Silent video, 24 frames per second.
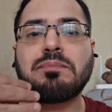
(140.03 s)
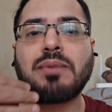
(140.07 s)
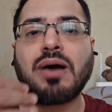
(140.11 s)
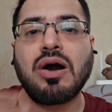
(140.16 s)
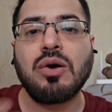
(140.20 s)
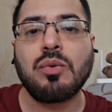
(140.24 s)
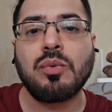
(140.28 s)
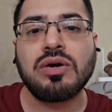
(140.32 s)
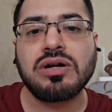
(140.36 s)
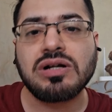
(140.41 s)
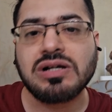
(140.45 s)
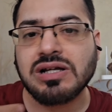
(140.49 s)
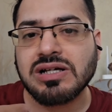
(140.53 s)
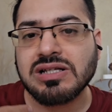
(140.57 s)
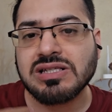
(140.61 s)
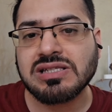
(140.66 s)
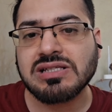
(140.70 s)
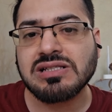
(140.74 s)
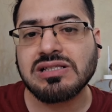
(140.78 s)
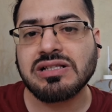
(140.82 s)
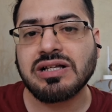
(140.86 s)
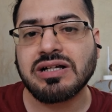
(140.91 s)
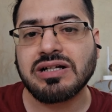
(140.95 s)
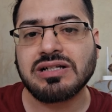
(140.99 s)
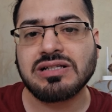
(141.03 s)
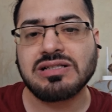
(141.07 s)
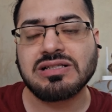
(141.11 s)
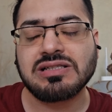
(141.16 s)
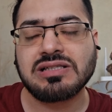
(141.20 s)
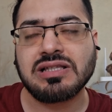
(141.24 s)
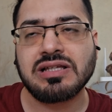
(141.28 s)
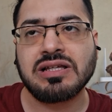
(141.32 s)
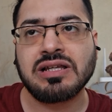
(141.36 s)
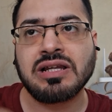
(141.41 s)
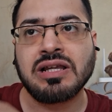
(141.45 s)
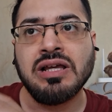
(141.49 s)
power tussle that
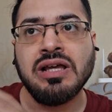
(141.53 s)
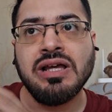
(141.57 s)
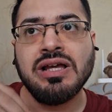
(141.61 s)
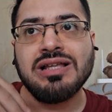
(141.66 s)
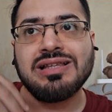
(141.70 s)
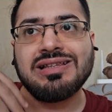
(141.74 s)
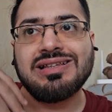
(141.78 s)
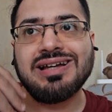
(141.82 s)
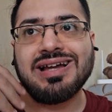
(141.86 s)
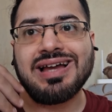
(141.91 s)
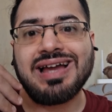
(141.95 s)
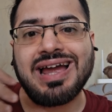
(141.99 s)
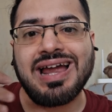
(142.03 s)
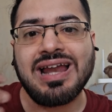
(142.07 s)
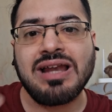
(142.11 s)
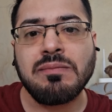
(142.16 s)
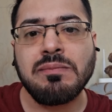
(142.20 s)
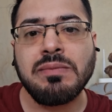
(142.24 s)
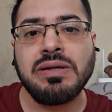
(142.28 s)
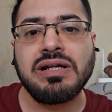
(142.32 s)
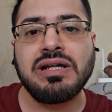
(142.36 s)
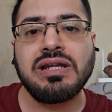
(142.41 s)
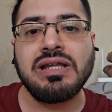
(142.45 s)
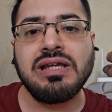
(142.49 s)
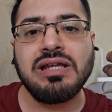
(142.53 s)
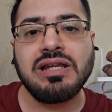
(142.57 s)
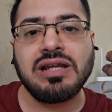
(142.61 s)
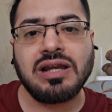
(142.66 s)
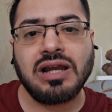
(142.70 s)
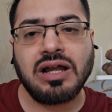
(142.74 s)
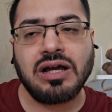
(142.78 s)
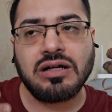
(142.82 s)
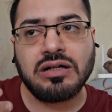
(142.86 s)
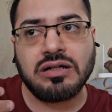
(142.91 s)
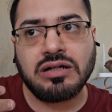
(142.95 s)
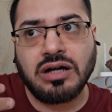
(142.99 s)
is there the
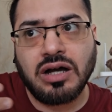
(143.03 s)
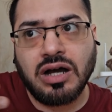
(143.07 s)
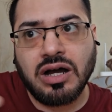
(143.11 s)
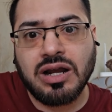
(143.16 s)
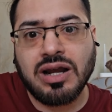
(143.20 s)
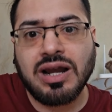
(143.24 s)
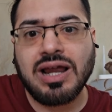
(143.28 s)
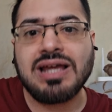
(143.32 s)
enmity uh,